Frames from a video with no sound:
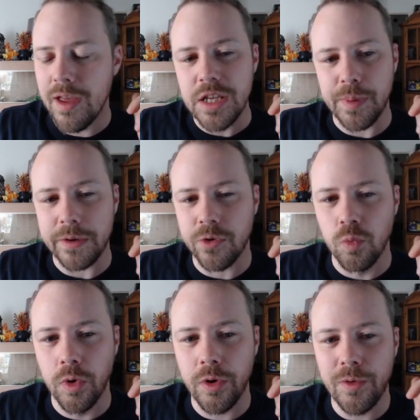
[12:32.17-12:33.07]
Spectral
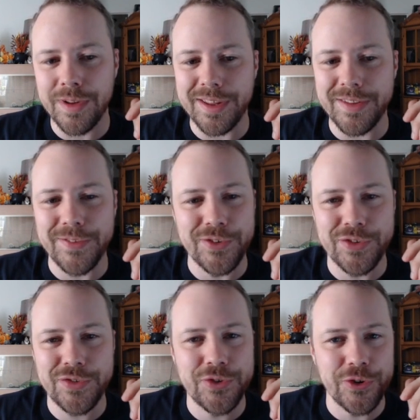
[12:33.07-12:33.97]
Wound is
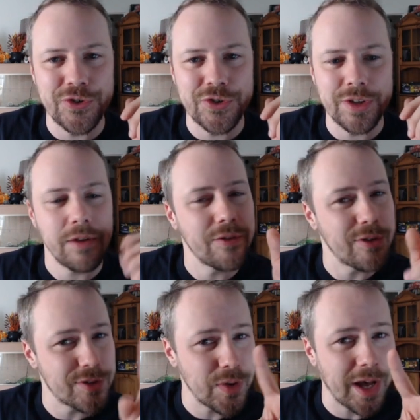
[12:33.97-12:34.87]
just such... They only
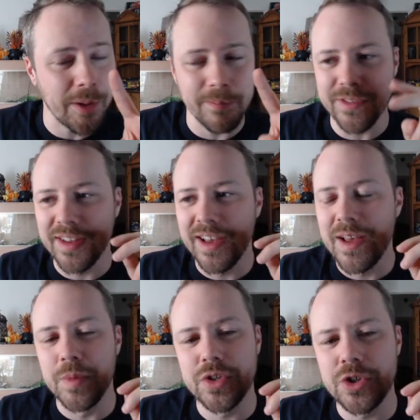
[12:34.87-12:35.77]
got two albums,
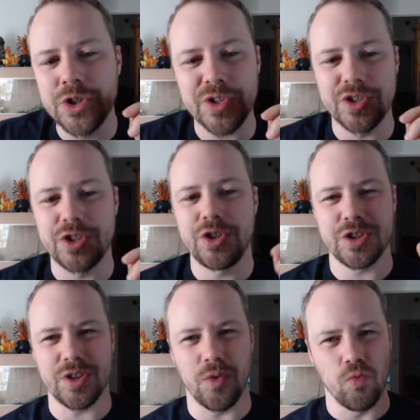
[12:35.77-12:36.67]
but such
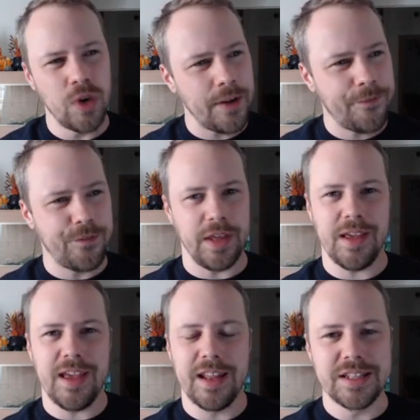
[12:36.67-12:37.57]
just a riffy,
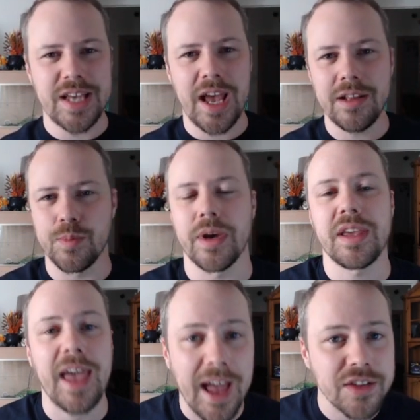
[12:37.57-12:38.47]
intense, but
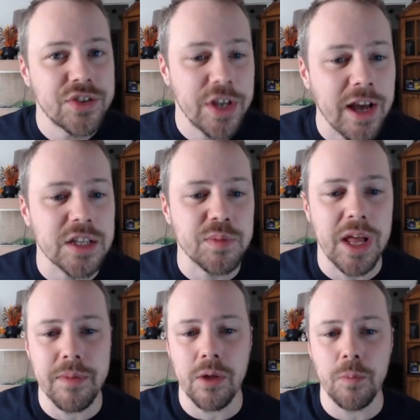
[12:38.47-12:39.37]
catchy-ass
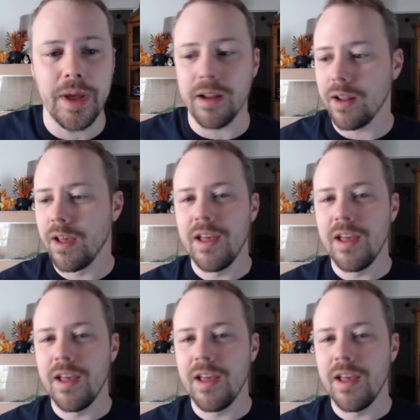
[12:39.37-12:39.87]
black metal band.